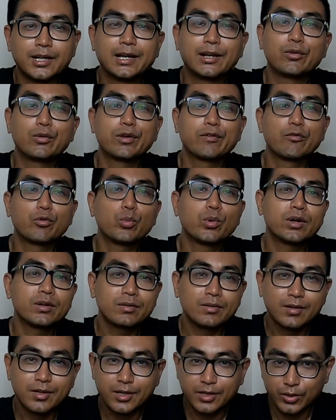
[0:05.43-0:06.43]
Hello
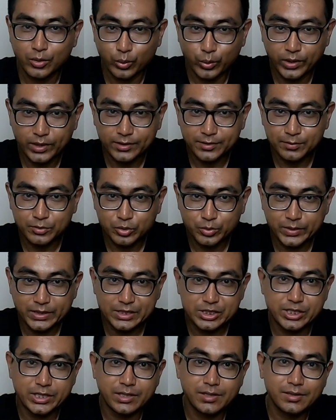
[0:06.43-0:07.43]
everyone, welcome to
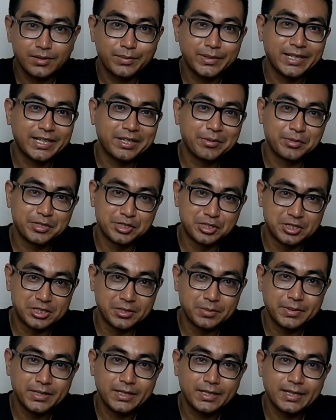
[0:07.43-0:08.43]
my channel. My name is
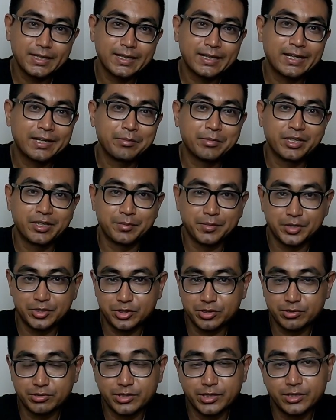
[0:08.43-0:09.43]
Jimmy and I'm an
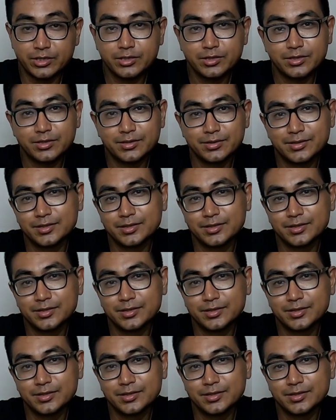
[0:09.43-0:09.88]
amateur runner.